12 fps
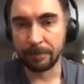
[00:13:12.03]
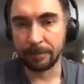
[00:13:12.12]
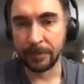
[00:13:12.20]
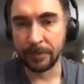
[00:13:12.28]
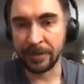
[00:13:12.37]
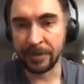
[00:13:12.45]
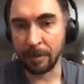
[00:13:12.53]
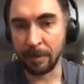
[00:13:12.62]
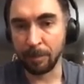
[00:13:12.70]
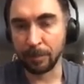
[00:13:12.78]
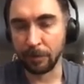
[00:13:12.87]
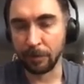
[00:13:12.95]
These are
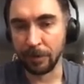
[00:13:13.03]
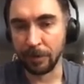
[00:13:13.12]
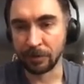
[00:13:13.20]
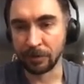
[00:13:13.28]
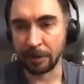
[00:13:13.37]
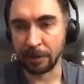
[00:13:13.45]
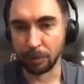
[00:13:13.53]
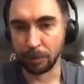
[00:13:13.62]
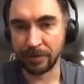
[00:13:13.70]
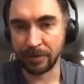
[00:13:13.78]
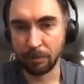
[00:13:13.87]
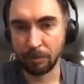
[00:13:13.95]
the features that will
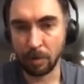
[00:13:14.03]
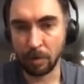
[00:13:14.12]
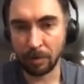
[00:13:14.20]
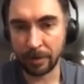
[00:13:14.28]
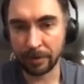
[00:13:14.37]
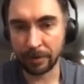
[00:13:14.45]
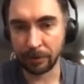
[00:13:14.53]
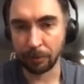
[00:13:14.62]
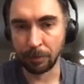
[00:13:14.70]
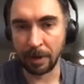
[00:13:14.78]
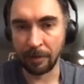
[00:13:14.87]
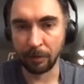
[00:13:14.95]
still work. So you will
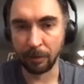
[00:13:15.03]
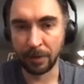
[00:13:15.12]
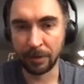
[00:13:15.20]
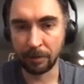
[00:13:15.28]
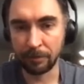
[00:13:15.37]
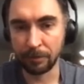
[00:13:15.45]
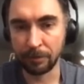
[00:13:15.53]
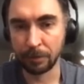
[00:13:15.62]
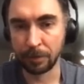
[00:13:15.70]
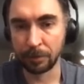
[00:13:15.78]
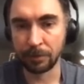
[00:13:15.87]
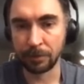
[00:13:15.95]
have your Bitcoin full node.